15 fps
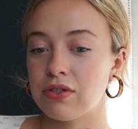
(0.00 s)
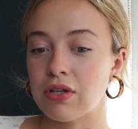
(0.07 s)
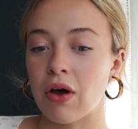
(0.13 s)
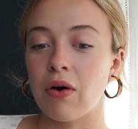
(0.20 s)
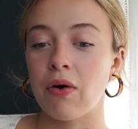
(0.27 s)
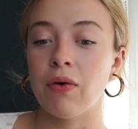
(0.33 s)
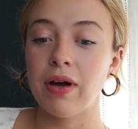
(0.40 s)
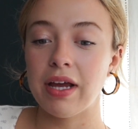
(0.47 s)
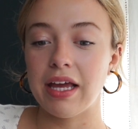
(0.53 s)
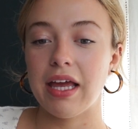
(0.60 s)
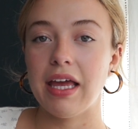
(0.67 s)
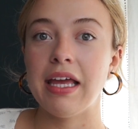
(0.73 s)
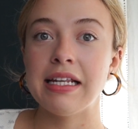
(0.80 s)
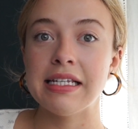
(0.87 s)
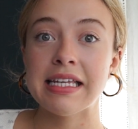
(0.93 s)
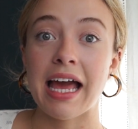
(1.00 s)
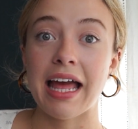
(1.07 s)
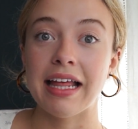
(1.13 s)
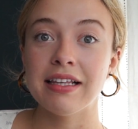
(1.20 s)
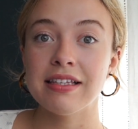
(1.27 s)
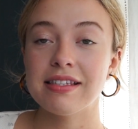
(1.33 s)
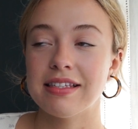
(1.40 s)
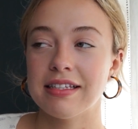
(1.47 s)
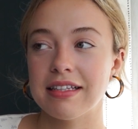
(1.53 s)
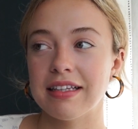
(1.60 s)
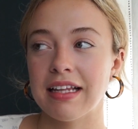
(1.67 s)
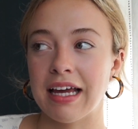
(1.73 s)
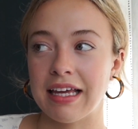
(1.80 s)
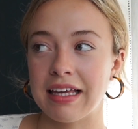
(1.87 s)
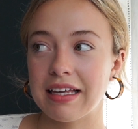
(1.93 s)
so intense,
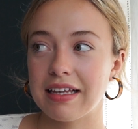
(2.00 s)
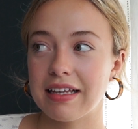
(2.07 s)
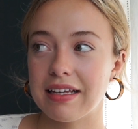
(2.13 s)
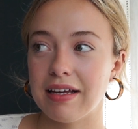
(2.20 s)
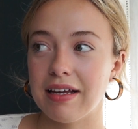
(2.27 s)
like,